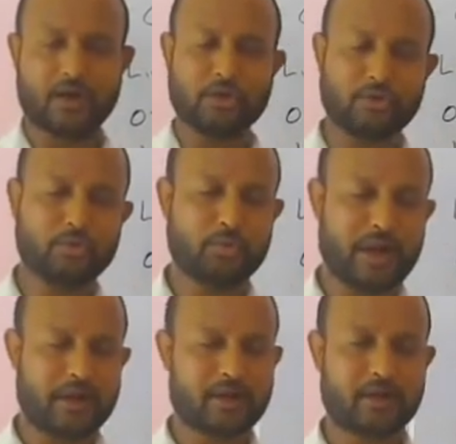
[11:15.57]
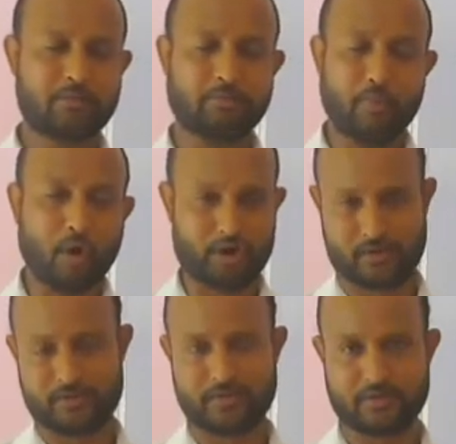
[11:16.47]
you were
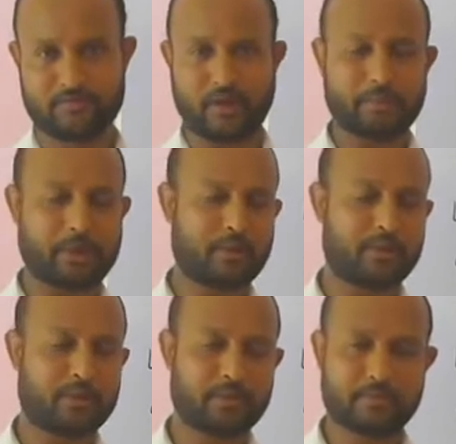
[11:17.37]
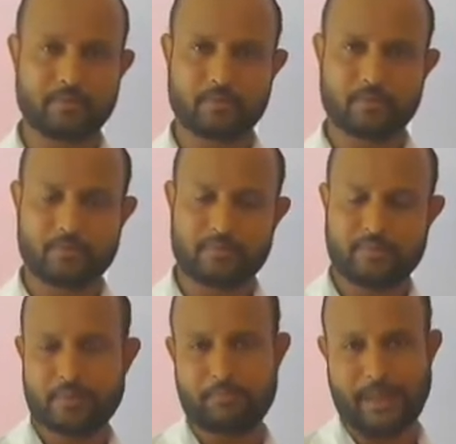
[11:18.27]
born from your
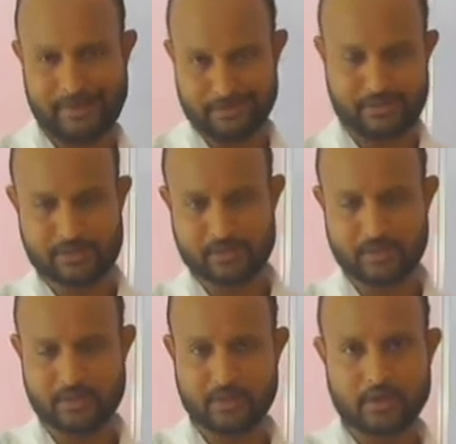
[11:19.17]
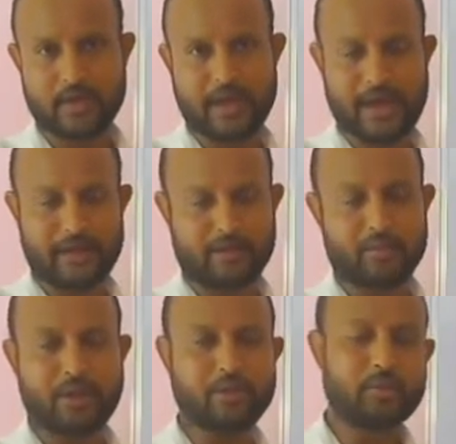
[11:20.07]
parents, and
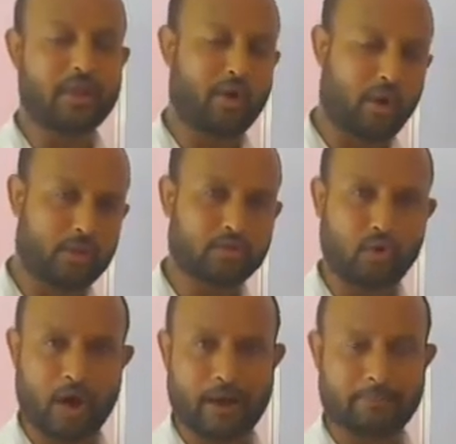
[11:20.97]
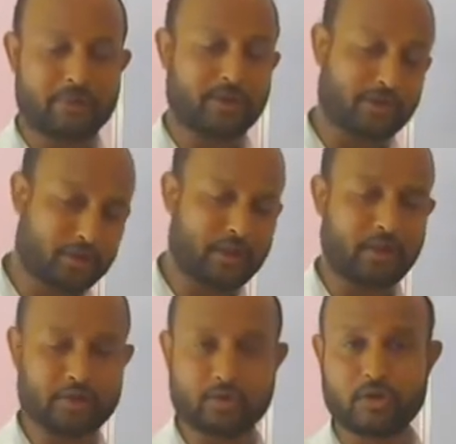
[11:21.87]
when you will all grow up, you will
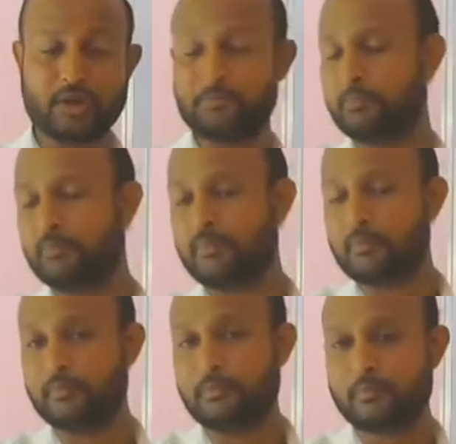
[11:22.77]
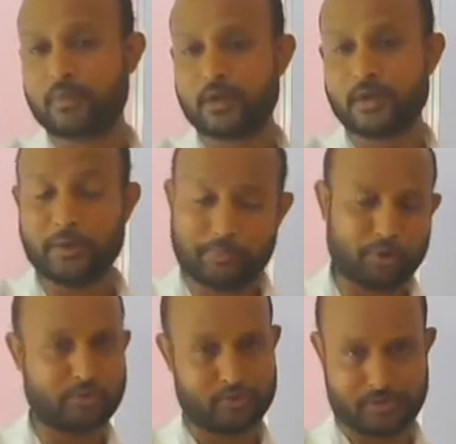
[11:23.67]
also
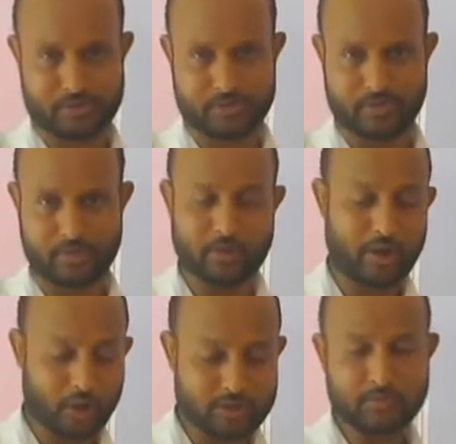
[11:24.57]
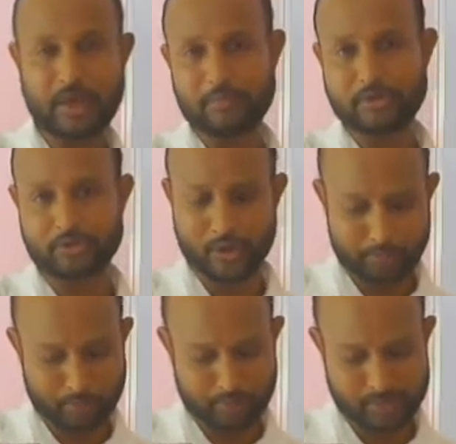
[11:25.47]
reproduce. You will also be able to
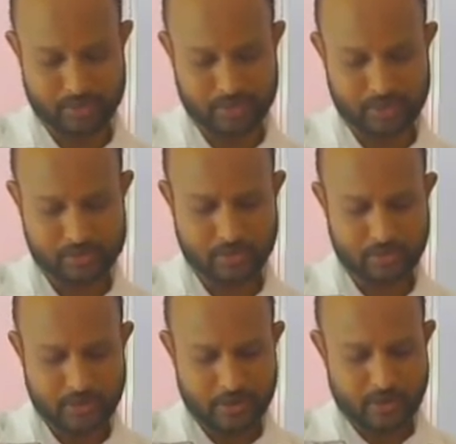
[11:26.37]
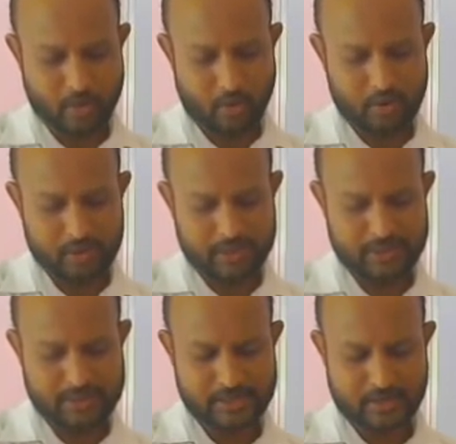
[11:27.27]
reproduce. So it
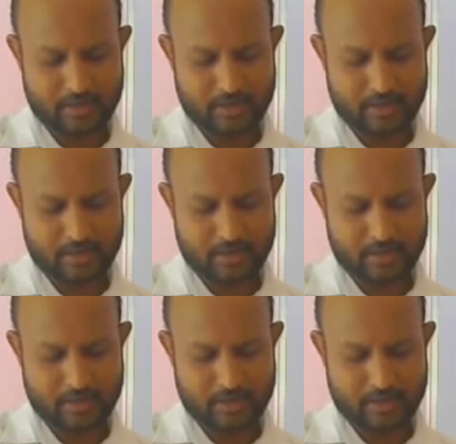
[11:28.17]
is